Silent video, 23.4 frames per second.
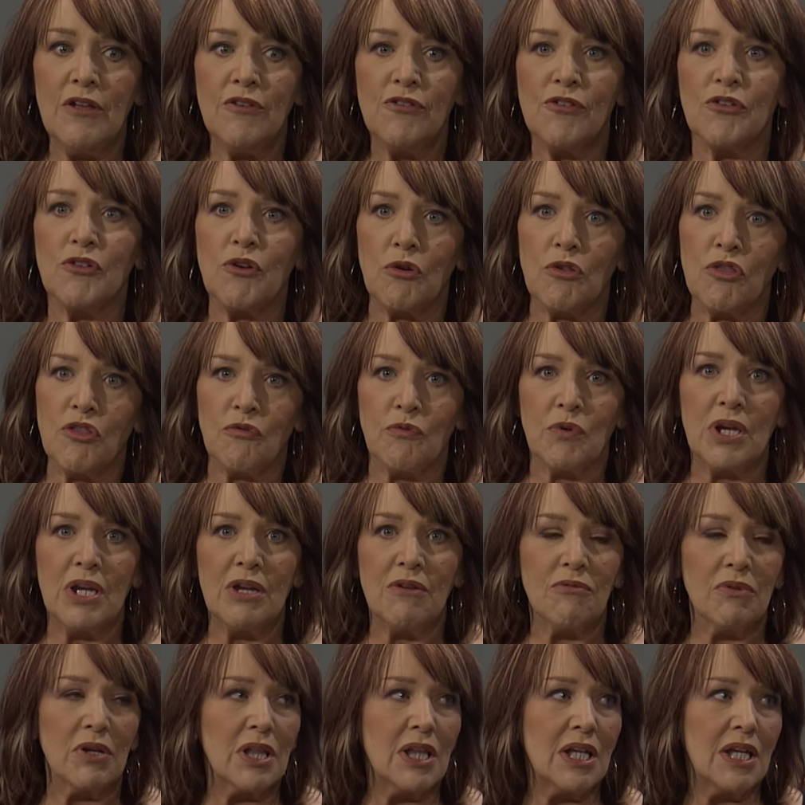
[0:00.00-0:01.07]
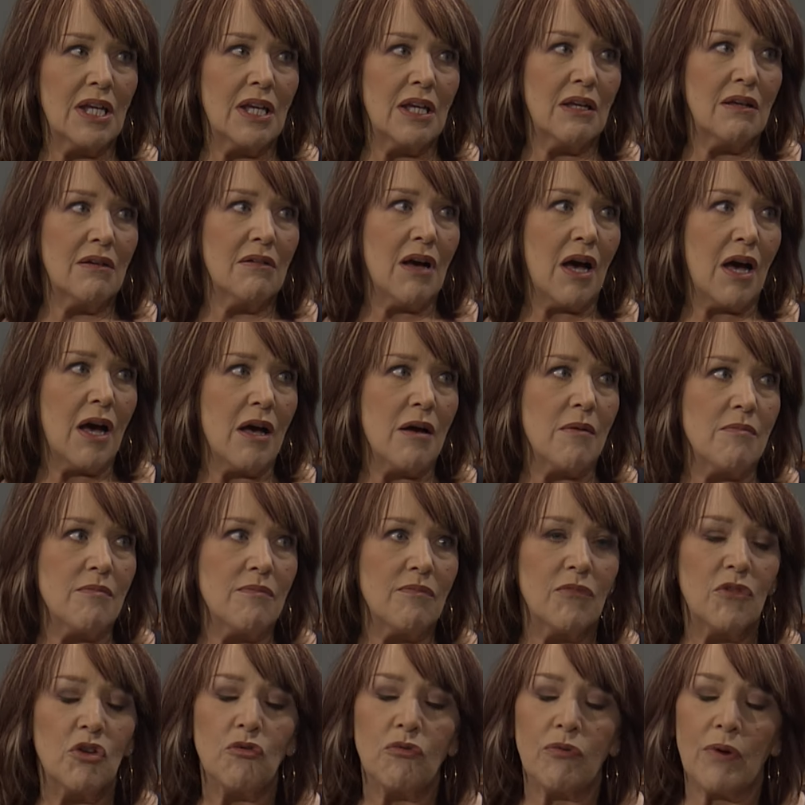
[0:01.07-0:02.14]
Those are 3 really
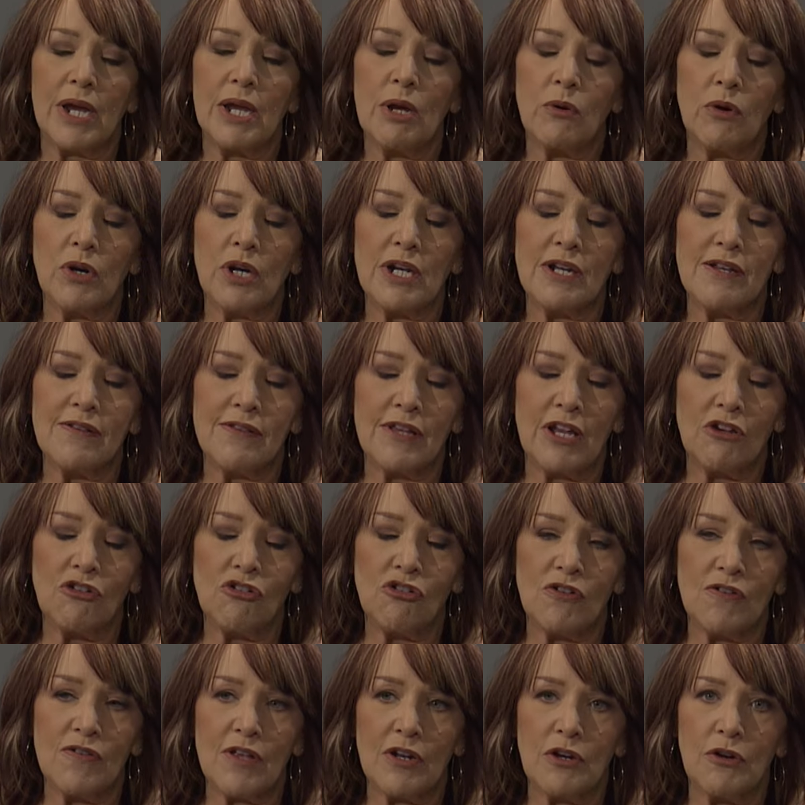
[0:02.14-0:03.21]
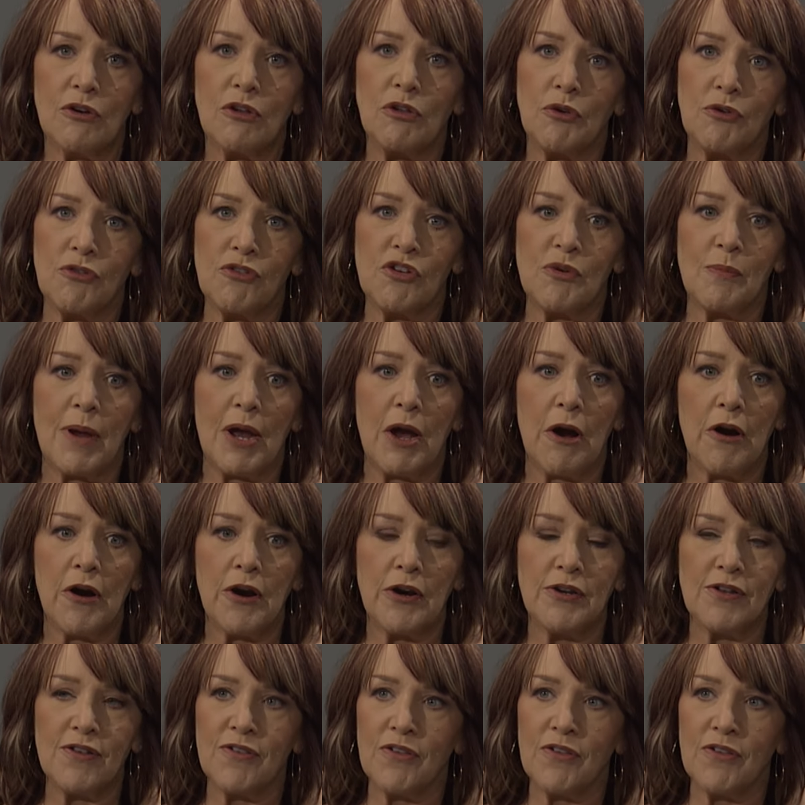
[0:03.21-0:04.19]
great organizations that are close to my heart.